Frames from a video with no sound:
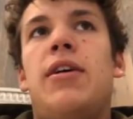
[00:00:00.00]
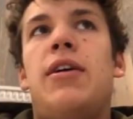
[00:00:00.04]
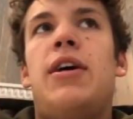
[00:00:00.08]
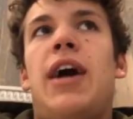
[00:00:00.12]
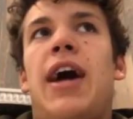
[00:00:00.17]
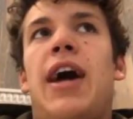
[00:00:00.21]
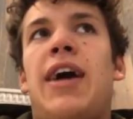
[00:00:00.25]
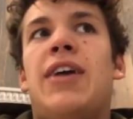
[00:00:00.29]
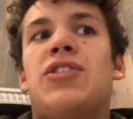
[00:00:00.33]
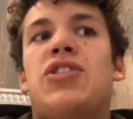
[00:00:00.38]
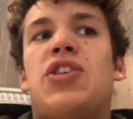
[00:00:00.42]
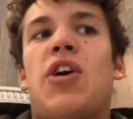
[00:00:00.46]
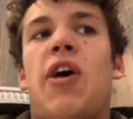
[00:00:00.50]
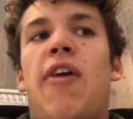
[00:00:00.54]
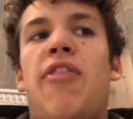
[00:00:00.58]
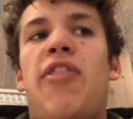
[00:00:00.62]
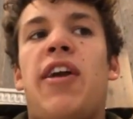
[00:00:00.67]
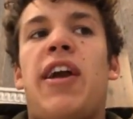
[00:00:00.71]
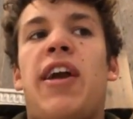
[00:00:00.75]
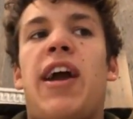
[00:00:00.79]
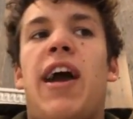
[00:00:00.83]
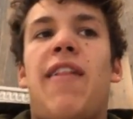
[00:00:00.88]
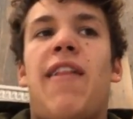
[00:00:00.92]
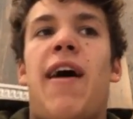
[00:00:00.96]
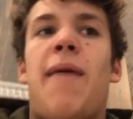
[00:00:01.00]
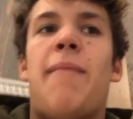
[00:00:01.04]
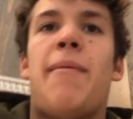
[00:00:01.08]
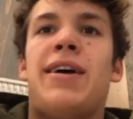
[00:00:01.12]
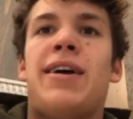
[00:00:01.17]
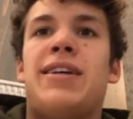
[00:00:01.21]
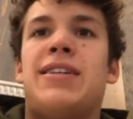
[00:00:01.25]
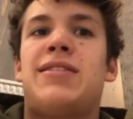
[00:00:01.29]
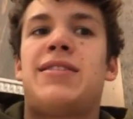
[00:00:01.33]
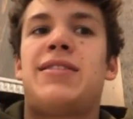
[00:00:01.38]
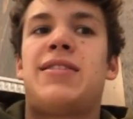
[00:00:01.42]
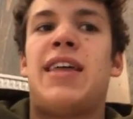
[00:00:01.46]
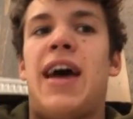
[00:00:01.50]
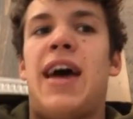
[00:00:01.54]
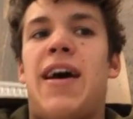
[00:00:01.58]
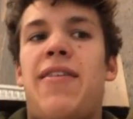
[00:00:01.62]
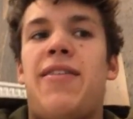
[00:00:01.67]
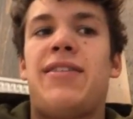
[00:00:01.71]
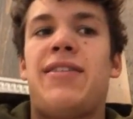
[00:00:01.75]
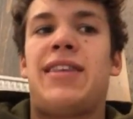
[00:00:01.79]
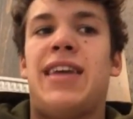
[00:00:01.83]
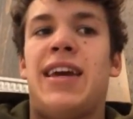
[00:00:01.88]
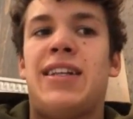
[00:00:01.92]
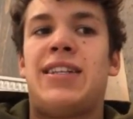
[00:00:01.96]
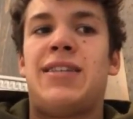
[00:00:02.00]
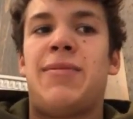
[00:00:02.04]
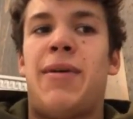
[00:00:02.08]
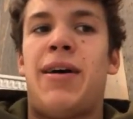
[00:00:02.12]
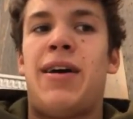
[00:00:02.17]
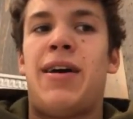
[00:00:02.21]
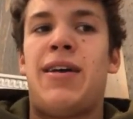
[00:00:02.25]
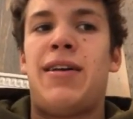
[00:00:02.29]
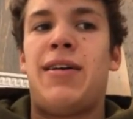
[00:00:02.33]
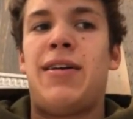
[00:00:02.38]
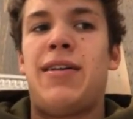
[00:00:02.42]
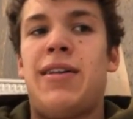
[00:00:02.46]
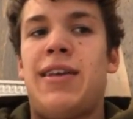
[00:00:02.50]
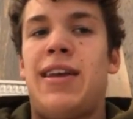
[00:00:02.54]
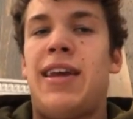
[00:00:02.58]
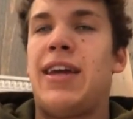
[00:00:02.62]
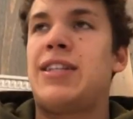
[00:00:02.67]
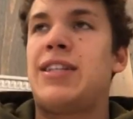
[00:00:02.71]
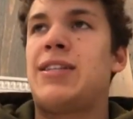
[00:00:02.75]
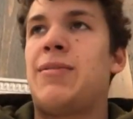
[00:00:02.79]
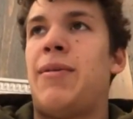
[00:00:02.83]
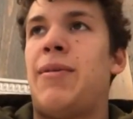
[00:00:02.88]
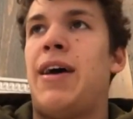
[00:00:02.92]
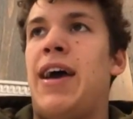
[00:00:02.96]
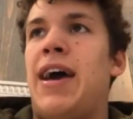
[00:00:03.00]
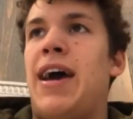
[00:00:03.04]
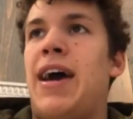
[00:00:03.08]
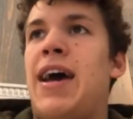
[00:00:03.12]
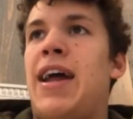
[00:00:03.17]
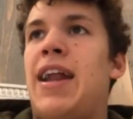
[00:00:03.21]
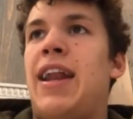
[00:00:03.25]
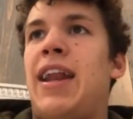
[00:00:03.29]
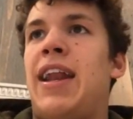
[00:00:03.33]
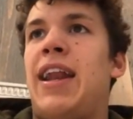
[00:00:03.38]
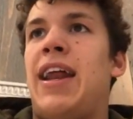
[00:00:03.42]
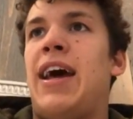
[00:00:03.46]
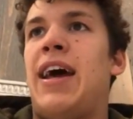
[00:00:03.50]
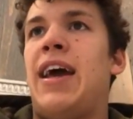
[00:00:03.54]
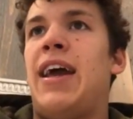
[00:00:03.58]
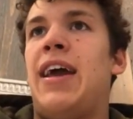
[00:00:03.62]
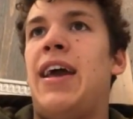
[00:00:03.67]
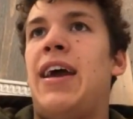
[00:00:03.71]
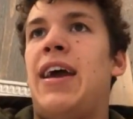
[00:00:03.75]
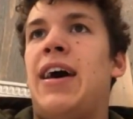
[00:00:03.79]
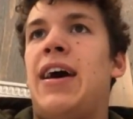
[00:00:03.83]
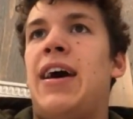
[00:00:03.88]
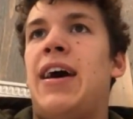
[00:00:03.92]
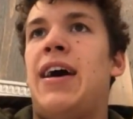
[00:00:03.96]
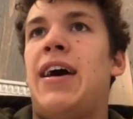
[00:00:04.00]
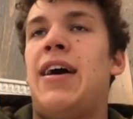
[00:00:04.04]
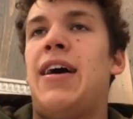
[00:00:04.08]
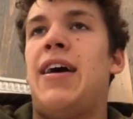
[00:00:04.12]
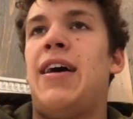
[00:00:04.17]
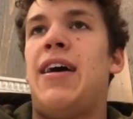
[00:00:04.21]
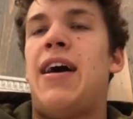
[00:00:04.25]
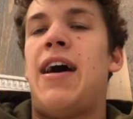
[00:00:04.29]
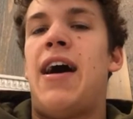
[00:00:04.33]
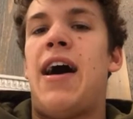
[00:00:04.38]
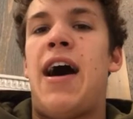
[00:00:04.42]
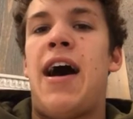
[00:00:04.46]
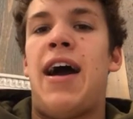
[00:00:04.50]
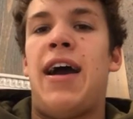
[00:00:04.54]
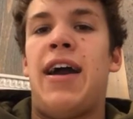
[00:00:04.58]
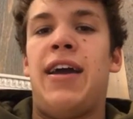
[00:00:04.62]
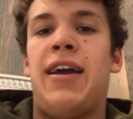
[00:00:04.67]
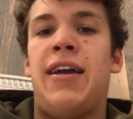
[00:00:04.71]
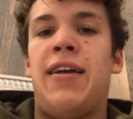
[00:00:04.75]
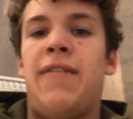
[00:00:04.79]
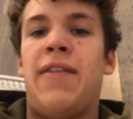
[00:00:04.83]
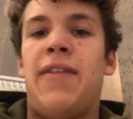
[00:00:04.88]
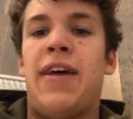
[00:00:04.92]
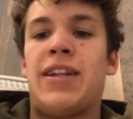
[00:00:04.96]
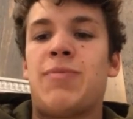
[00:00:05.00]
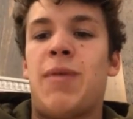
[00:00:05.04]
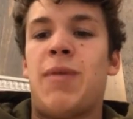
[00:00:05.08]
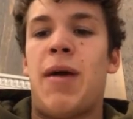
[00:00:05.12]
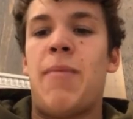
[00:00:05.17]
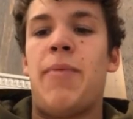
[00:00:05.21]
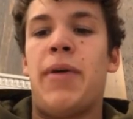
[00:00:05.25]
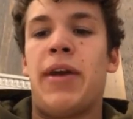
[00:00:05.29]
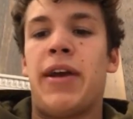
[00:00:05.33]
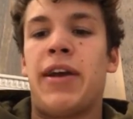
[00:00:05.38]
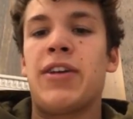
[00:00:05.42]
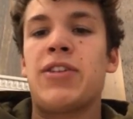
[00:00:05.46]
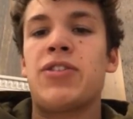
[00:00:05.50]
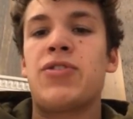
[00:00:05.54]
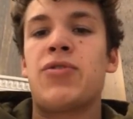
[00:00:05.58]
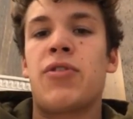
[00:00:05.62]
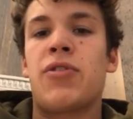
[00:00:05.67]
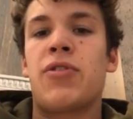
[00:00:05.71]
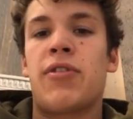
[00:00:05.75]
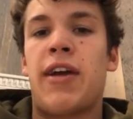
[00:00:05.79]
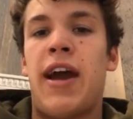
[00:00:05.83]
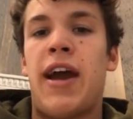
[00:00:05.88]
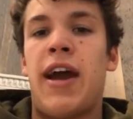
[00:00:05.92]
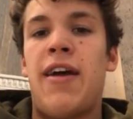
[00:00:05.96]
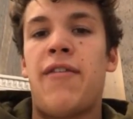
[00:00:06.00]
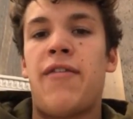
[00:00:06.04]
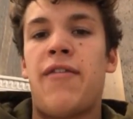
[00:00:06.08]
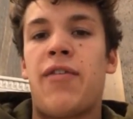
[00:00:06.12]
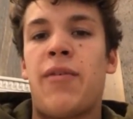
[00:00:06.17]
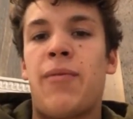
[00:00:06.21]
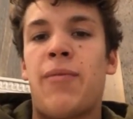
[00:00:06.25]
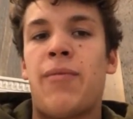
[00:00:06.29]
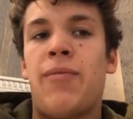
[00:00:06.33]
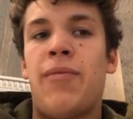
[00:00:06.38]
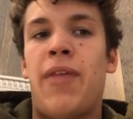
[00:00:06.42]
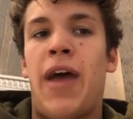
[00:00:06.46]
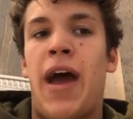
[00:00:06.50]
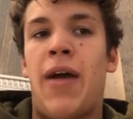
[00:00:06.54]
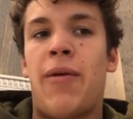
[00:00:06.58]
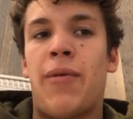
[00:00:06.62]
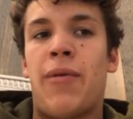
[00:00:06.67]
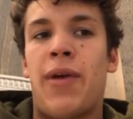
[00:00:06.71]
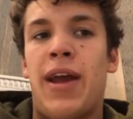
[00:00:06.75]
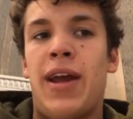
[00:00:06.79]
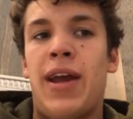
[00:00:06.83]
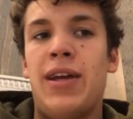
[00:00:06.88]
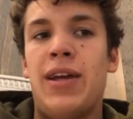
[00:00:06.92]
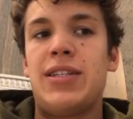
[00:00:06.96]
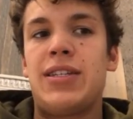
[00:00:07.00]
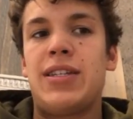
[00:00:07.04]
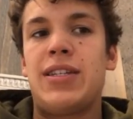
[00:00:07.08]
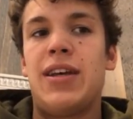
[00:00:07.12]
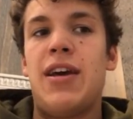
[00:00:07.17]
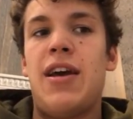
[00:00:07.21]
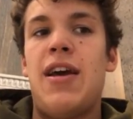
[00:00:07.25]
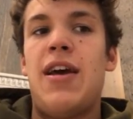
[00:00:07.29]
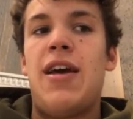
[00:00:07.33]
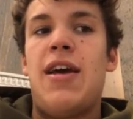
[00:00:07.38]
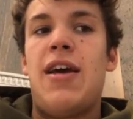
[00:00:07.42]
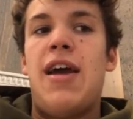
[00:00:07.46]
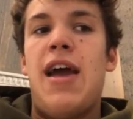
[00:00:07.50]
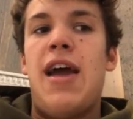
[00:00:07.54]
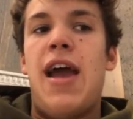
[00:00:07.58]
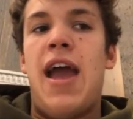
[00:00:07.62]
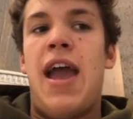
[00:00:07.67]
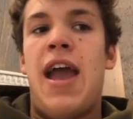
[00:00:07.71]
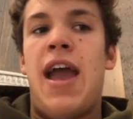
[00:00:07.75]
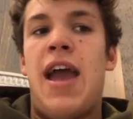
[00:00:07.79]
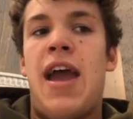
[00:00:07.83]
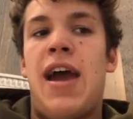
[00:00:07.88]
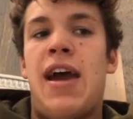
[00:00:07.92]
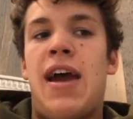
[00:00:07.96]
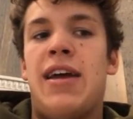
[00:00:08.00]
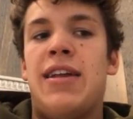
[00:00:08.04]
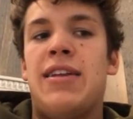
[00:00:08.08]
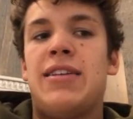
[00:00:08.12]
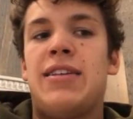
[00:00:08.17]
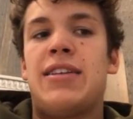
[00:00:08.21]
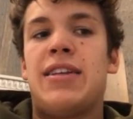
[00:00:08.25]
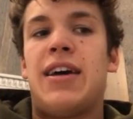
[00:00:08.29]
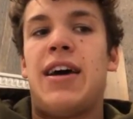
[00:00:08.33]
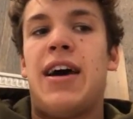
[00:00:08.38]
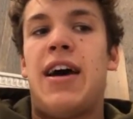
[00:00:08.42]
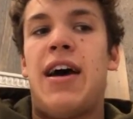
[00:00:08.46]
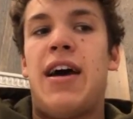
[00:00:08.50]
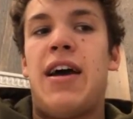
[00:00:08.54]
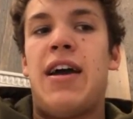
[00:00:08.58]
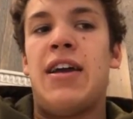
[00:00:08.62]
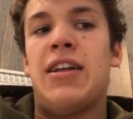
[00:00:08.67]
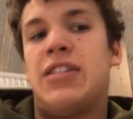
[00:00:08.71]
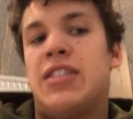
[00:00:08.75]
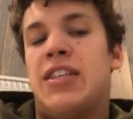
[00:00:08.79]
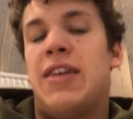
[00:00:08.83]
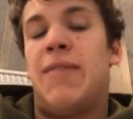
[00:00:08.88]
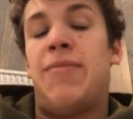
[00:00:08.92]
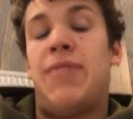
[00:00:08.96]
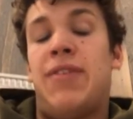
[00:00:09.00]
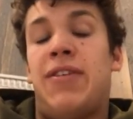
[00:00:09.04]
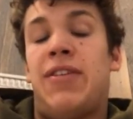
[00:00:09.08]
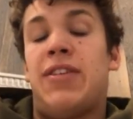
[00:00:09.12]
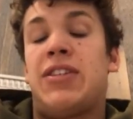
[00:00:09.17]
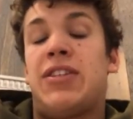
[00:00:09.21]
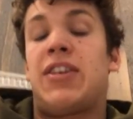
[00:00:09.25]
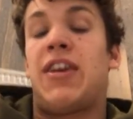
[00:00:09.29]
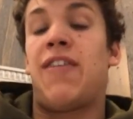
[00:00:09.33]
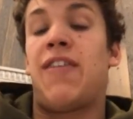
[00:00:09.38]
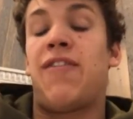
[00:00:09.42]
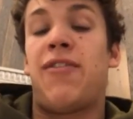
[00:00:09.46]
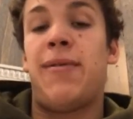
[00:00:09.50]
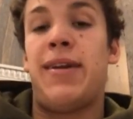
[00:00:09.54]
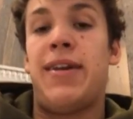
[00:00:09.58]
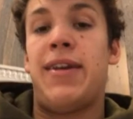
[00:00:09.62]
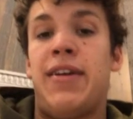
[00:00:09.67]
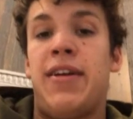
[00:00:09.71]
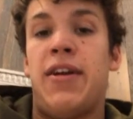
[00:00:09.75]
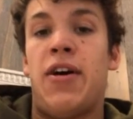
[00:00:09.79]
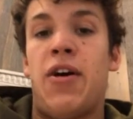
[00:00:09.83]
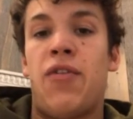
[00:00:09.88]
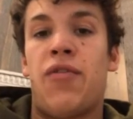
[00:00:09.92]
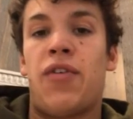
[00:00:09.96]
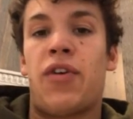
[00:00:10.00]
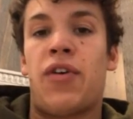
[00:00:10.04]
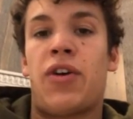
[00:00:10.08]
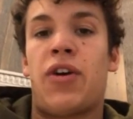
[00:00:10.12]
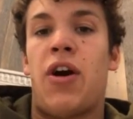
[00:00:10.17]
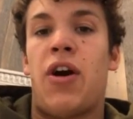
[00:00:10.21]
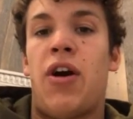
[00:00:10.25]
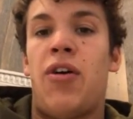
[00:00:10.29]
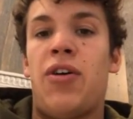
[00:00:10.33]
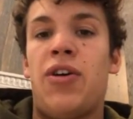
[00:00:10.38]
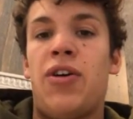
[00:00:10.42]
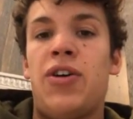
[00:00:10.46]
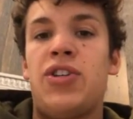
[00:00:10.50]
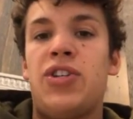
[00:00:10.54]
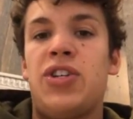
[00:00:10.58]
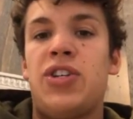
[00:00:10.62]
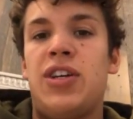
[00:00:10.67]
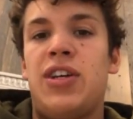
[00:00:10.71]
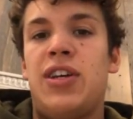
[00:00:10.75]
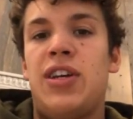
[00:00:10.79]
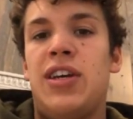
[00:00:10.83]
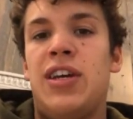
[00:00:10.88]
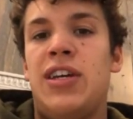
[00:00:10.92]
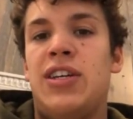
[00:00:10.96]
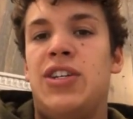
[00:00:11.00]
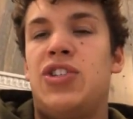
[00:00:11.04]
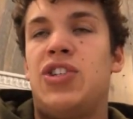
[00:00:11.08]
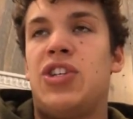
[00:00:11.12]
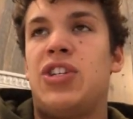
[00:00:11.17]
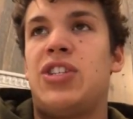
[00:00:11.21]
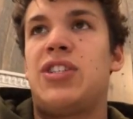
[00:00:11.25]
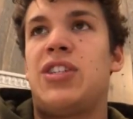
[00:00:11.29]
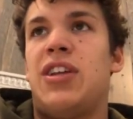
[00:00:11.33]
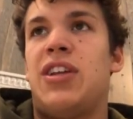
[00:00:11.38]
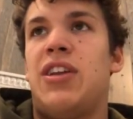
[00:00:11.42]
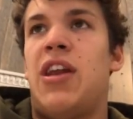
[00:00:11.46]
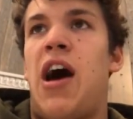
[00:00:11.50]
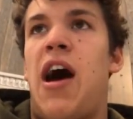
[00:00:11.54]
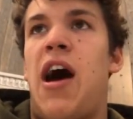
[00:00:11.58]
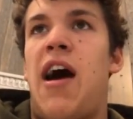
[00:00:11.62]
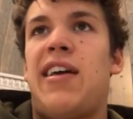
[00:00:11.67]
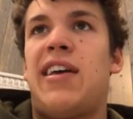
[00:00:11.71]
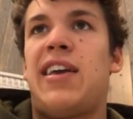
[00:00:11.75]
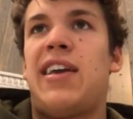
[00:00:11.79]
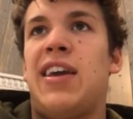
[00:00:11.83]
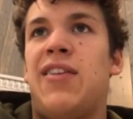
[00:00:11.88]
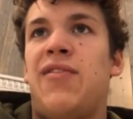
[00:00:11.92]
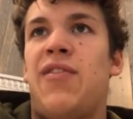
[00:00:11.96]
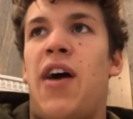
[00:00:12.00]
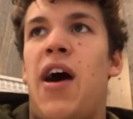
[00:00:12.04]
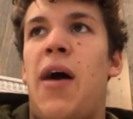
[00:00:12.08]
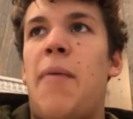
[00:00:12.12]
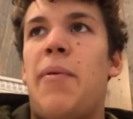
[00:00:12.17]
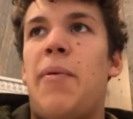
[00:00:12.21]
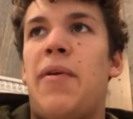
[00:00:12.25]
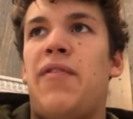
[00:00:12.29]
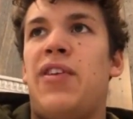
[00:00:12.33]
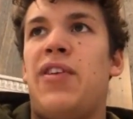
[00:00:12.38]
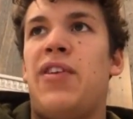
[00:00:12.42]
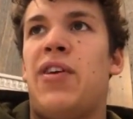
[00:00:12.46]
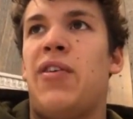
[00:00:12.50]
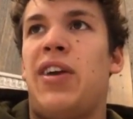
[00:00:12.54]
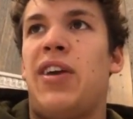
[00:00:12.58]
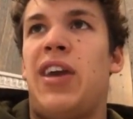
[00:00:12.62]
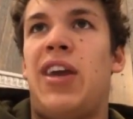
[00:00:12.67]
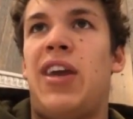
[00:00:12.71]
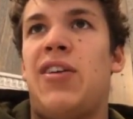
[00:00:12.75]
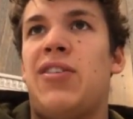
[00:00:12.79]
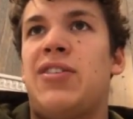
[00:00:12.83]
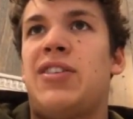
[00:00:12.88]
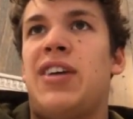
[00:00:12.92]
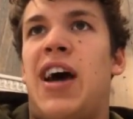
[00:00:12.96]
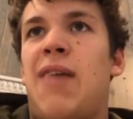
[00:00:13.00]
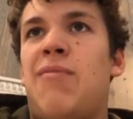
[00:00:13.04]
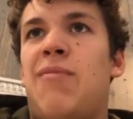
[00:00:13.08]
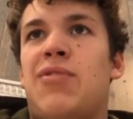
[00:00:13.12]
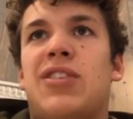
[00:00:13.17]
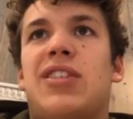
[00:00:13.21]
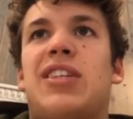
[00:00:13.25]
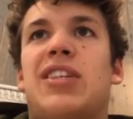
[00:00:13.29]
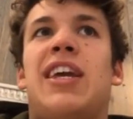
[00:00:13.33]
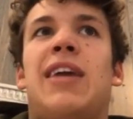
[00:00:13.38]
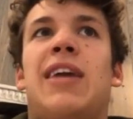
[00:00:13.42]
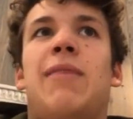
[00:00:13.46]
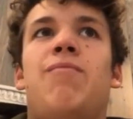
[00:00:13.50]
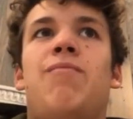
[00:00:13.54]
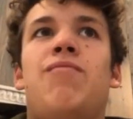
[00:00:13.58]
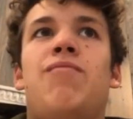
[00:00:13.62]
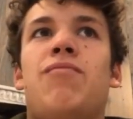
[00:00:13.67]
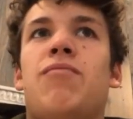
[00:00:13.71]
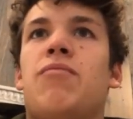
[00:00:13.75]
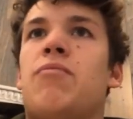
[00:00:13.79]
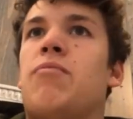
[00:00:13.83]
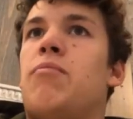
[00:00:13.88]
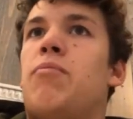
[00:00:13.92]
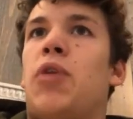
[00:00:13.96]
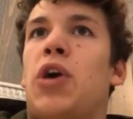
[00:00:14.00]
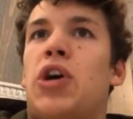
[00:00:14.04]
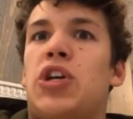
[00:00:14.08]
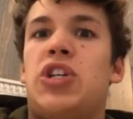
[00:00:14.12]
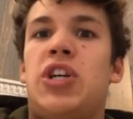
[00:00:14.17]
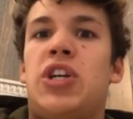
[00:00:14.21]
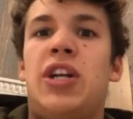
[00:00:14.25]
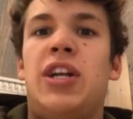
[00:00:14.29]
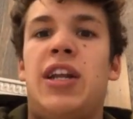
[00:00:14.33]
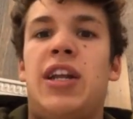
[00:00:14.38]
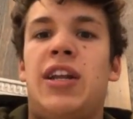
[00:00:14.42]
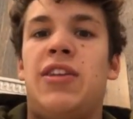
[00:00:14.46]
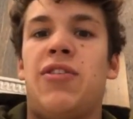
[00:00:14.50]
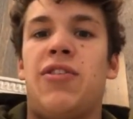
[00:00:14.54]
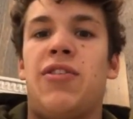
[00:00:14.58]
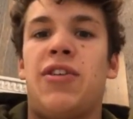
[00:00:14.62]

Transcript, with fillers: And so I think I let my that get to my get to my head, and I uh, I that's my biggest regret from that race. And it's something that's good for me to know for college, is just to not give up. If you don't get your time, just keep pushing, and you'll